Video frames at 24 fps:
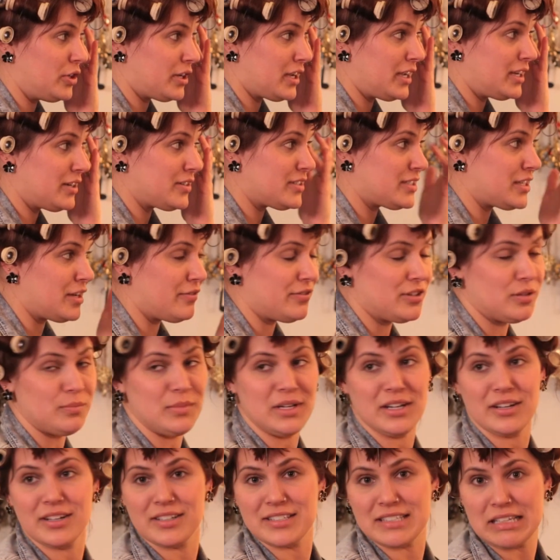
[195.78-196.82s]
look at yourself in the
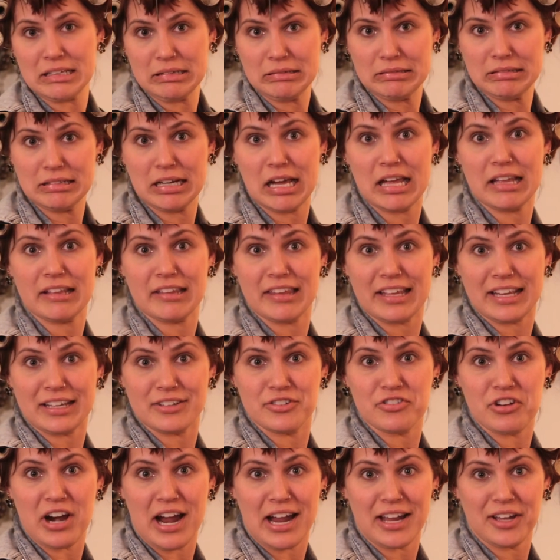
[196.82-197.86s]
mirror and say, oh God, I look like a
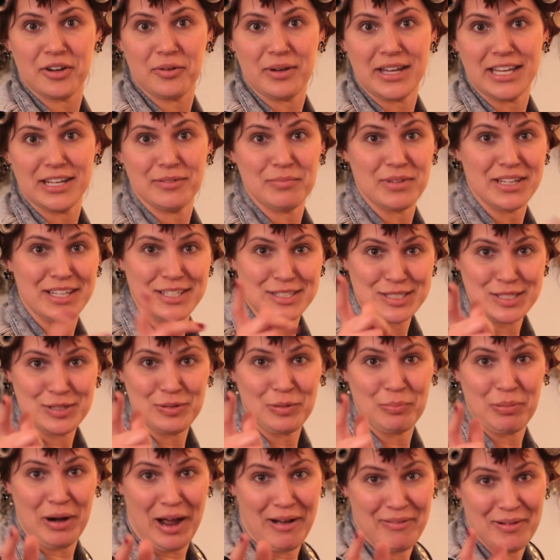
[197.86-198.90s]
drag queen, because you
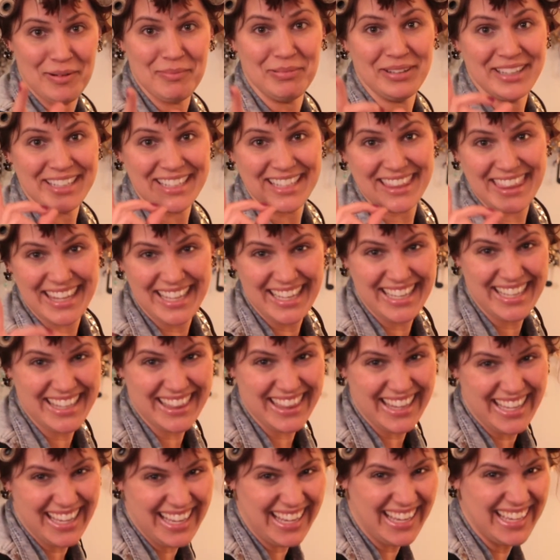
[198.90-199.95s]
will probably think
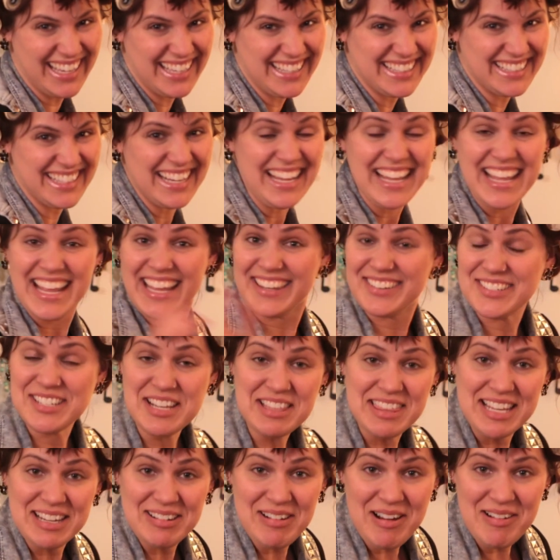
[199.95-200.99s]
that. And there's
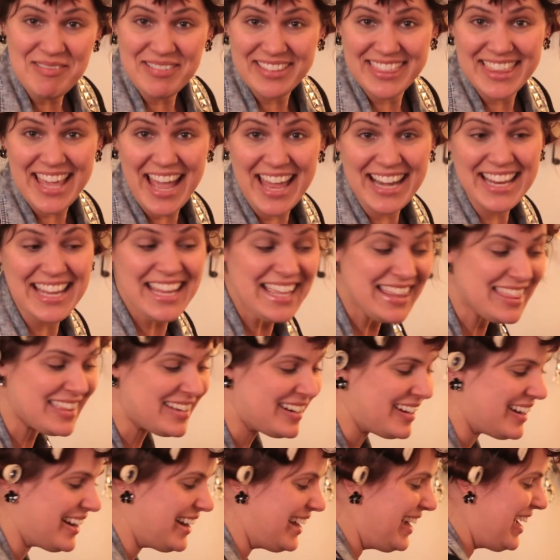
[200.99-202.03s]
nothing wrong with that
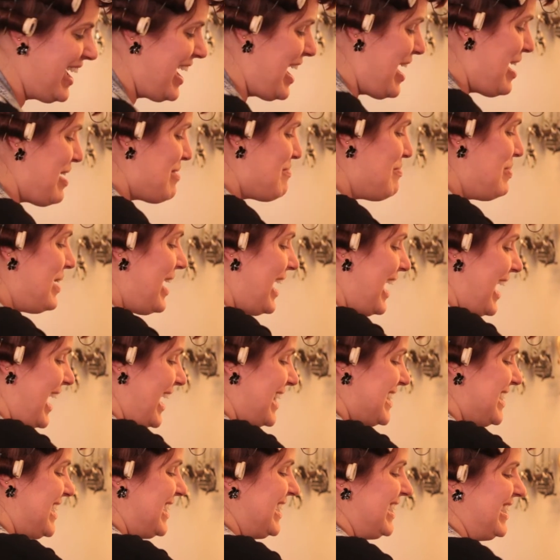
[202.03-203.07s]
either,
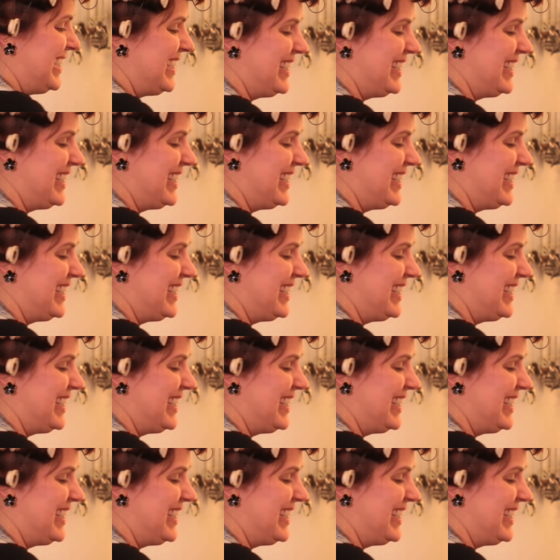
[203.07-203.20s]
but